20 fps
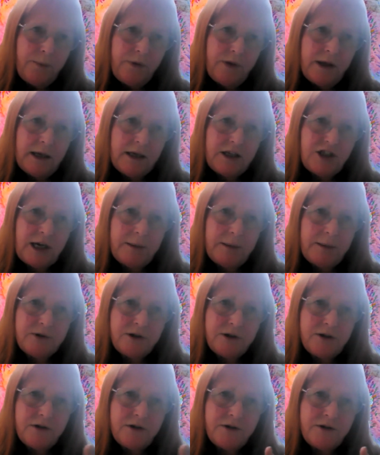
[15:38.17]
the
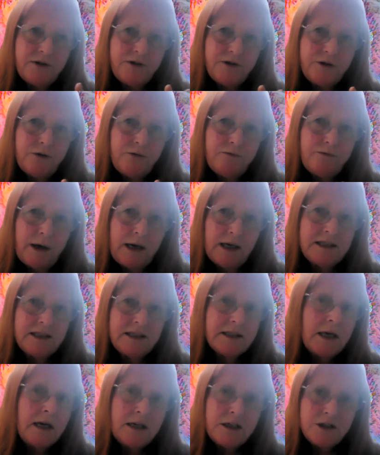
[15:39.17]
chapters you
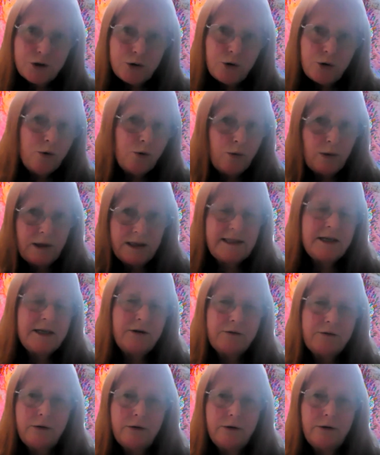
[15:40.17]
write aren't always
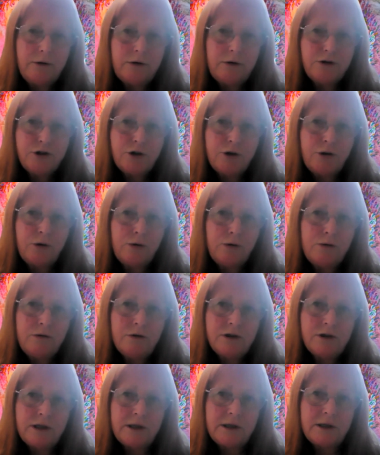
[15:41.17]
in chronological
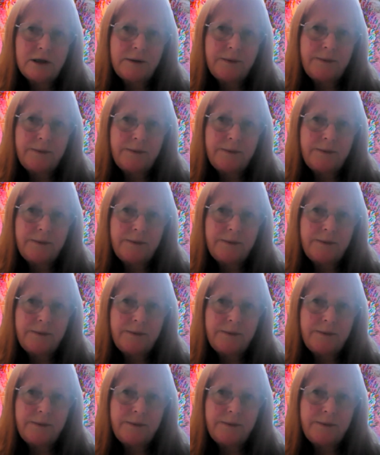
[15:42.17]
order.